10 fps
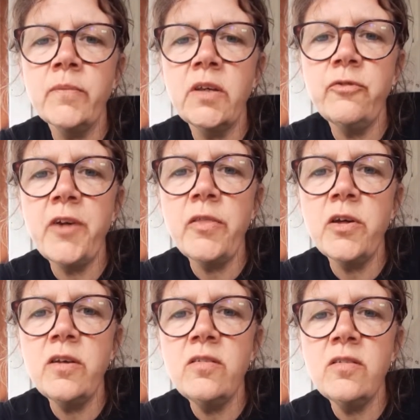
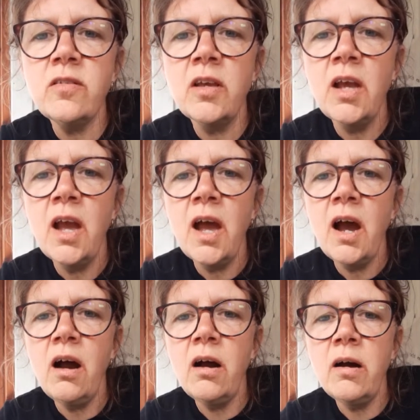feathers,
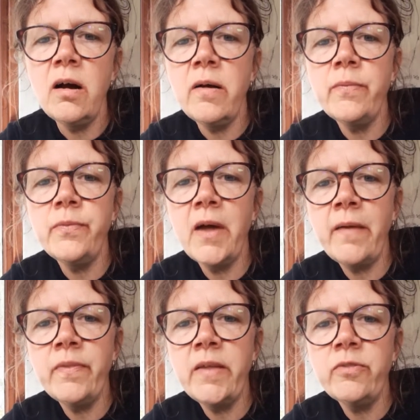
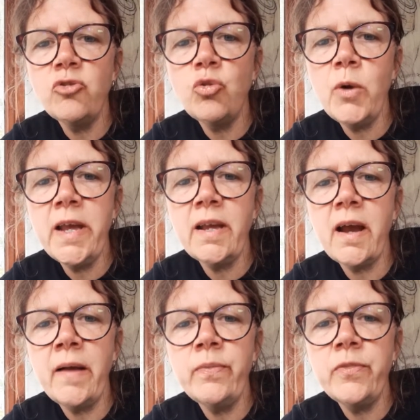and then the twig,
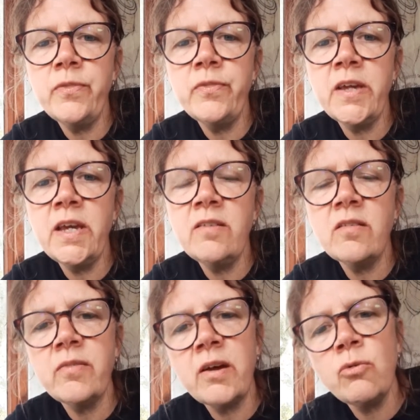and these,
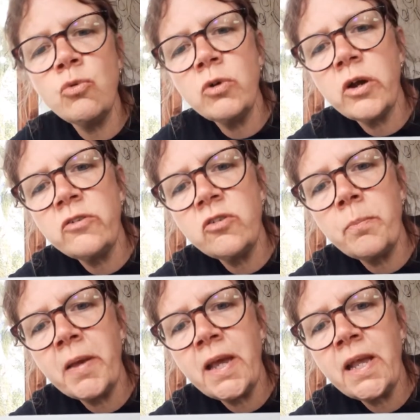they're all going to
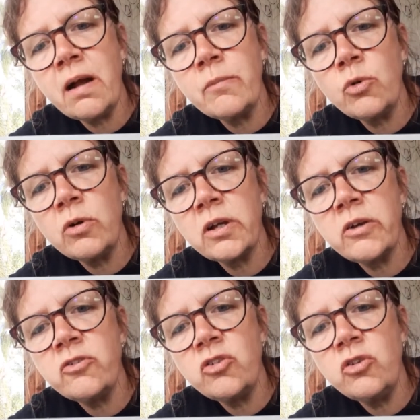be, I'm all
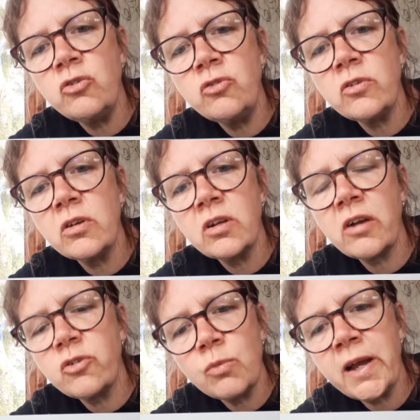going to
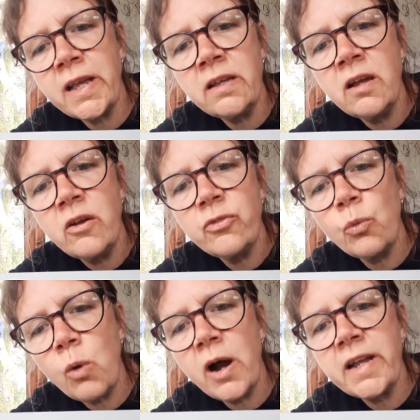cut away the
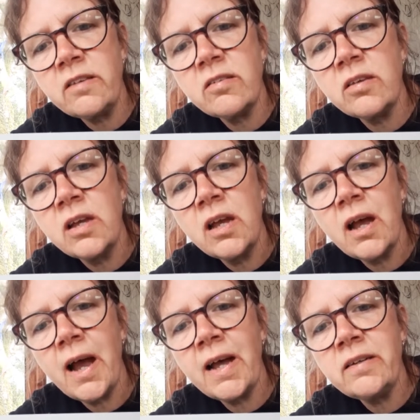white
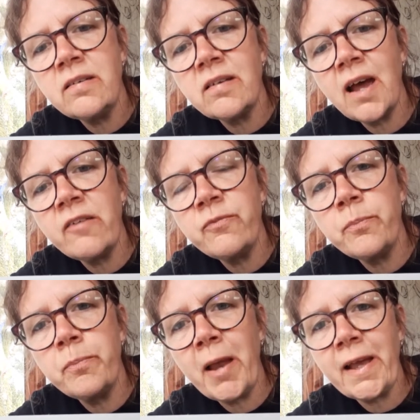and have
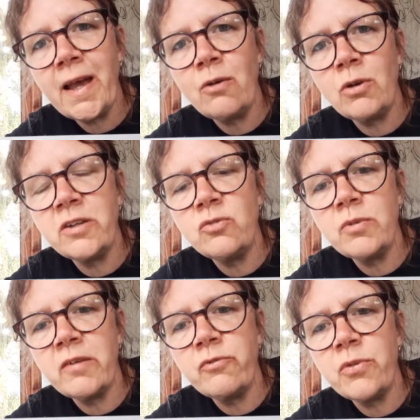black outlines
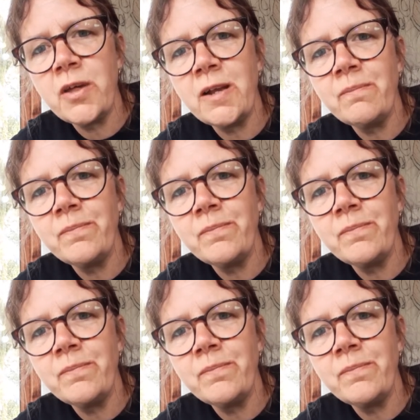with everything.